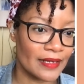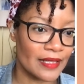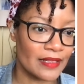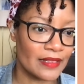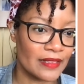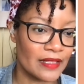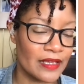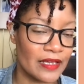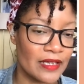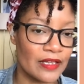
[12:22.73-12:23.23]

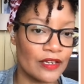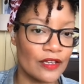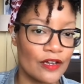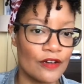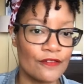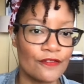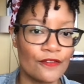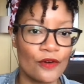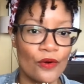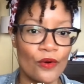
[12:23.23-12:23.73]
And then
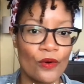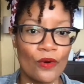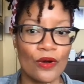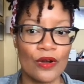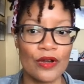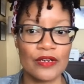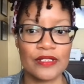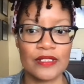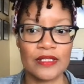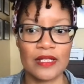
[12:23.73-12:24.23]
of
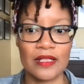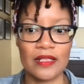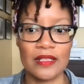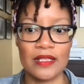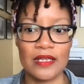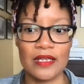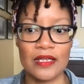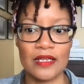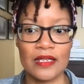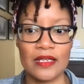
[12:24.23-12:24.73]
course
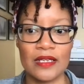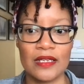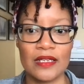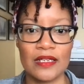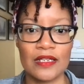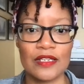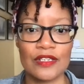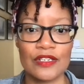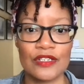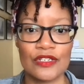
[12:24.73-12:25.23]

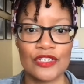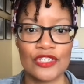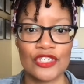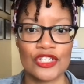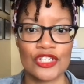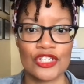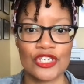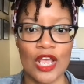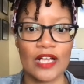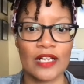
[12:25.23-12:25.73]
the
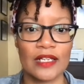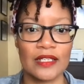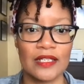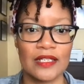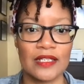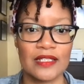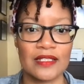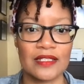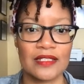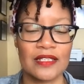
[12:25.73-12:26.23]

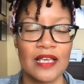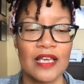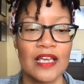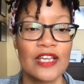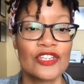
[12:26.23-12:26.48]
checklists